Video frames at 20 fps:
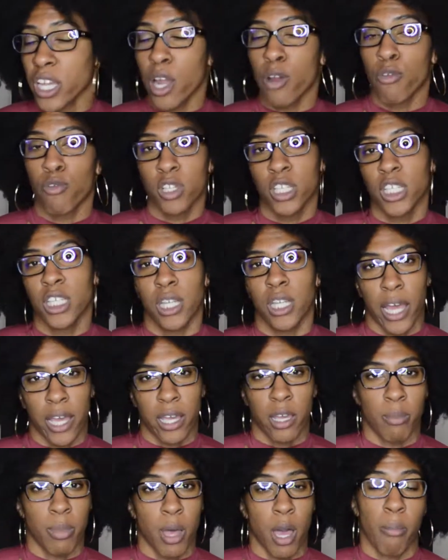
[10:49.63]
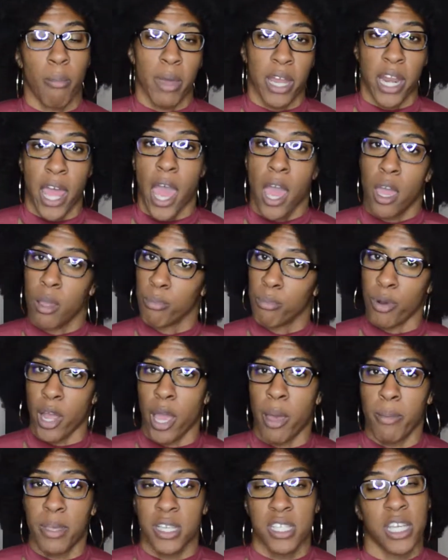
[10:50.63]
I really like about Manhattan
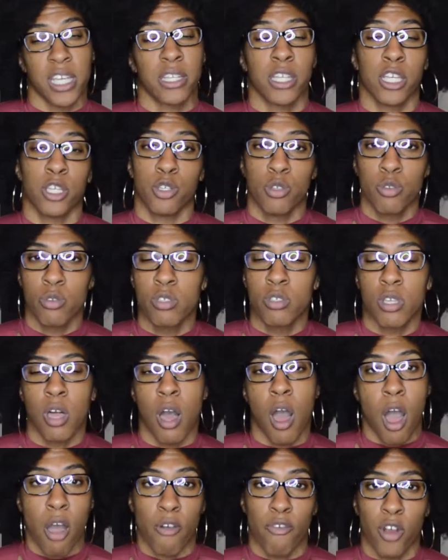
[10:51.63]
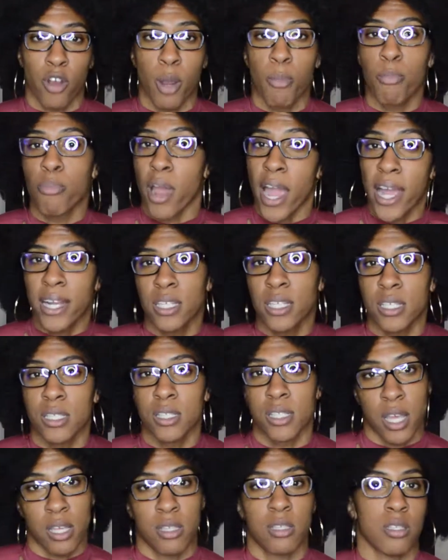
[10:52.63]
Prep is that they used to offer a practice
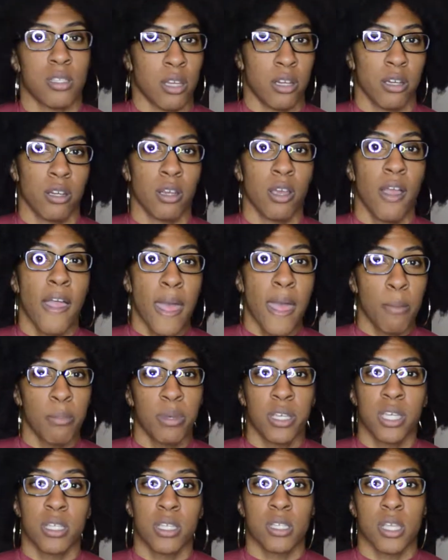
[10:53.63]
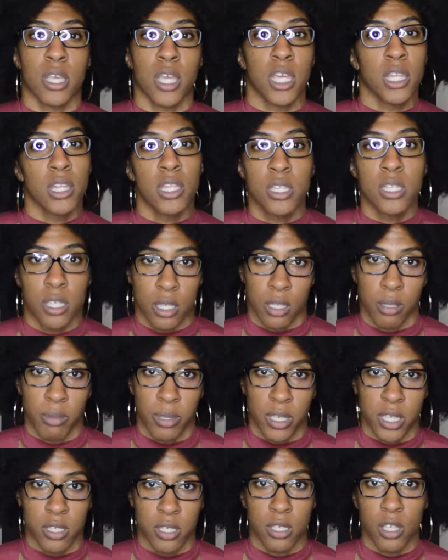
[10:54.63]
test center, because in the
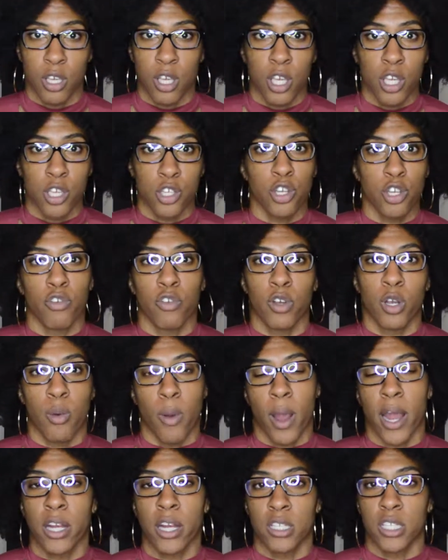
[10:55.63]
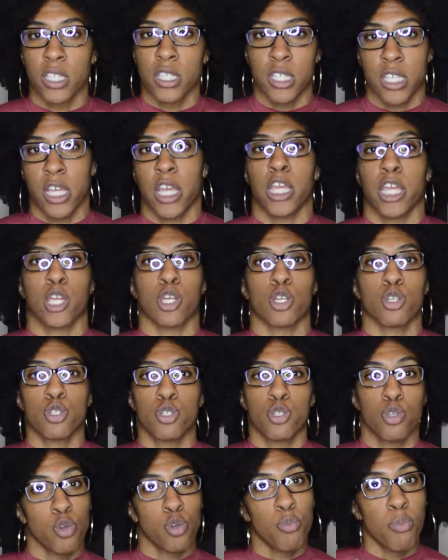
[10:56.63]
syllabus you're required to take
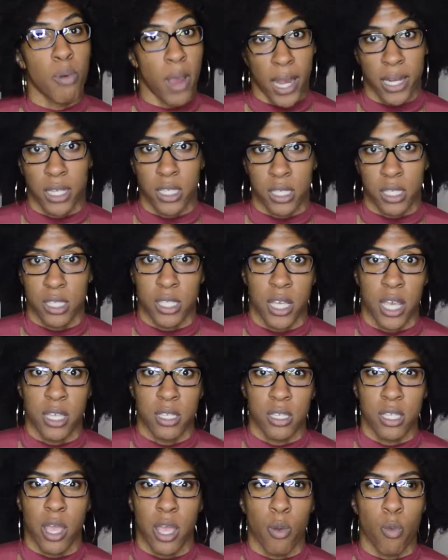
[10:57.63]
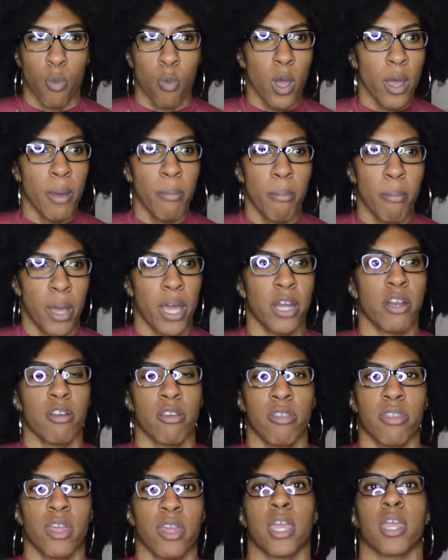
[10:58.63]
2 practice tests, and what better
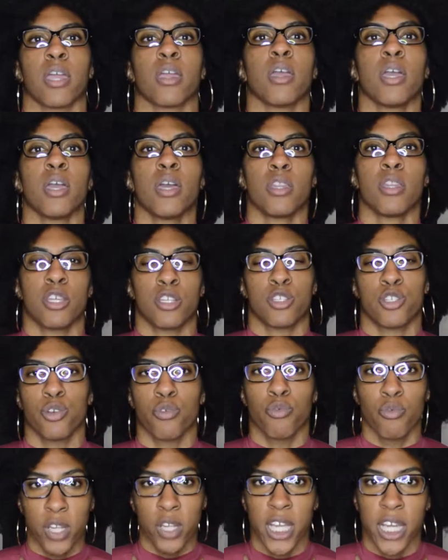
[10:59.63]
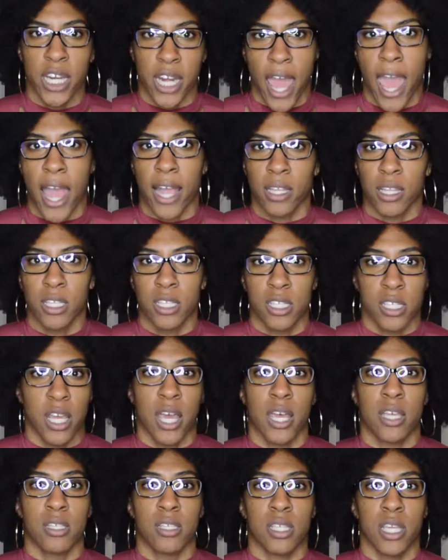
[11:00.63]
thing than to reenact the
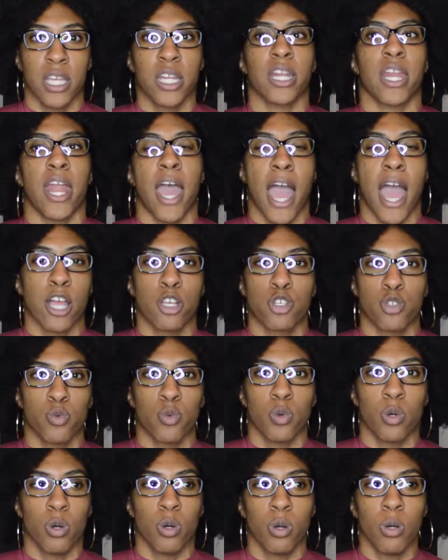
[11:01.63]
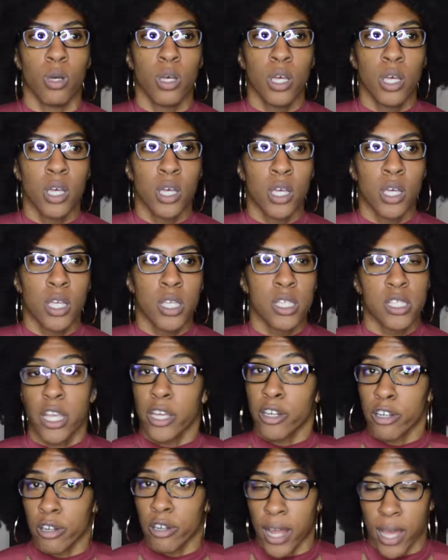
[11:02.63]
test in an actual
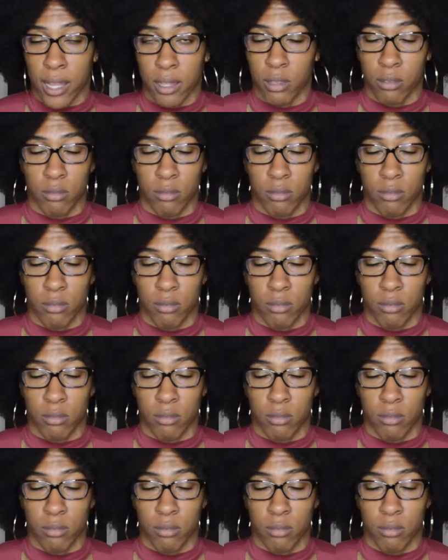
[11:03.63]
center that